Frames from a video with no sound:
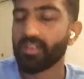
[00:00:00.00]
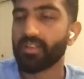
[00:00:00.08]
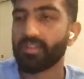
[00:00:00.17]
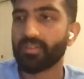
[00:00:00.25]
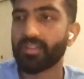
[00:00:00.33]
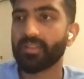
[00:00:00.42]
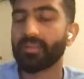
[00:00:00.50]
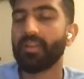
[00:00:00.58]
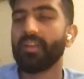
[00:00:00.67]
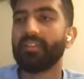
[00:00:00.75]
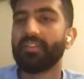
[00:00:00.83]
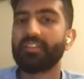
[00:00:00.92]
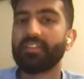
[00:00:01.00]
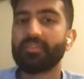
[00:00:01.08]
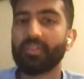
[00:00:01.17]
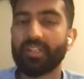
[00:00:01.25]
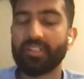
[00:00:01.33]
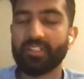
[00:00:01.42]
Okay, This is
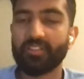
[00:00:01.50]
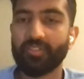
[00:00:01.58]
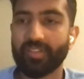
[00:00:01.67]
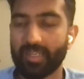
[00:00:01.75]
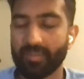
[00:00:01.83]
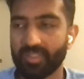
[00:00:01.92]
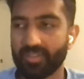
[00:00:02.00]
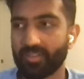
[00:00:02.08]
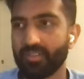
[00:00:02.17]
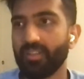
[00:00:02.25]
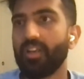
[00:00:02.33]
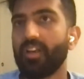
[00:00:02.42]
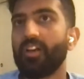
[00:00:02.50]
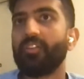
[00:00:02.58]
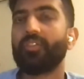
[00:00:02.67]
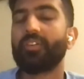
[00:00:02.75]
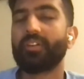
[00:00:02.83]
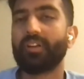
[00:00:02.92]
what I did for Amazon.
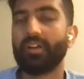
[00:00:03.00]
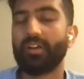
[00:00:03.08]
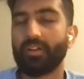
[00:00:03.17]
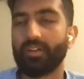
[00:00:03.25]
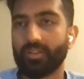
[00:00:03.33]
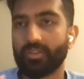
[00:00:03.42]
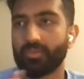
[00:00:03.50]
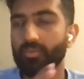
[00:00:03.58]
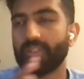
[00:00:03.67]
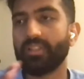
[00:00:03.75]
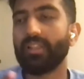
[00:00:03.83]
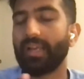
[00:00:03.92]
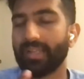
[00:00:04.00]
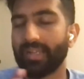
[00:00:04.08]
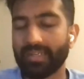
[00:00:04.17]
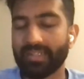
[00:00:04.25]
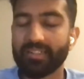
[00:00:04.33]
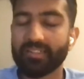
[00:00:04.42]
For Google,
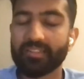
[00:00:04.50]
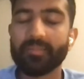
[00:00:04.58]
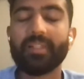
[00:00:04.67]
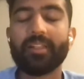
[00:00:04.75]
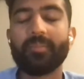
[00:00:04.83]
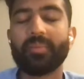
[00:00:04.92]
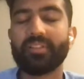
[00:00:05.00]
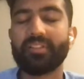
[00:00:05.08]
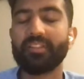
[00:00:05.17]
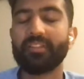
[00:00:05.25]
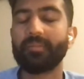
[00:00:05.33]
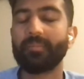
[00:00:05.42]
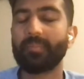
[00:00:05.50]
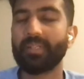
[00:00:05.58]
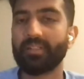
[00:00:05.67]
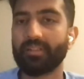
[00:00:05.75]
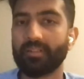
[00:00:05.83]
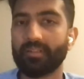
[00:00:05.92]
I did a similar process,
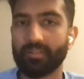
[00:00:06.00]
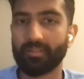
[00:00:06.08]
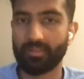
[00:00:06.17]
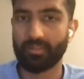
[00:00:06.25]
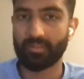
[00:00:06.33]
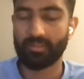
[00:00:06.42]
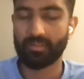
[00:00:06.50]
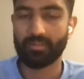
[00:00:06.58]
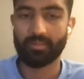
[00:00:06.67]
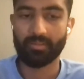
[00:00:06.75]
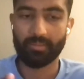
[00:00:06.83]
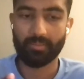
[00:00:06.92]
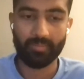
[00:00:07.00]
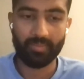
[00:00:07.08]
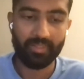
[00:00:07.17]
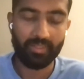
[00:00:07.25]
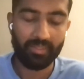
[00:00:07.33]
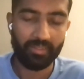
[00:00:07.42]
but the
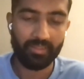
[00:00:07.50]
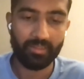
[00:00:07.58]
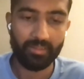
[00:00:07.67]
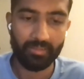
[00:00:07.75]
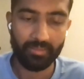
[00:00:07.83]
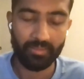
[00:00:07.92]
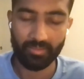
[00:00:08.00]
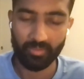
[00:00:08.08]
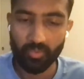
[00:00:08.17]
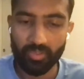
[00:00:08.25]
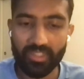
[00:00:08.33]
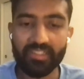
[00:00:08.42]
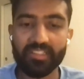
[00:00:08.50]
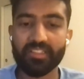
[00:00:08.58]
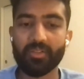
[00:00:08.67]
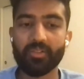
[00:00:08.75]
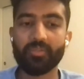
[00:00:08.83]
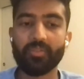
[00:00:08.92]
Googliness
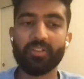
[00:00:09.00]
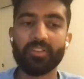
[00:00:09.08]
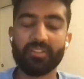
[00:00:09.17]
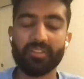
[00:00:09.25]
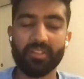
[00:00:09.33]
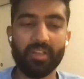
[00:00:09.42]
round was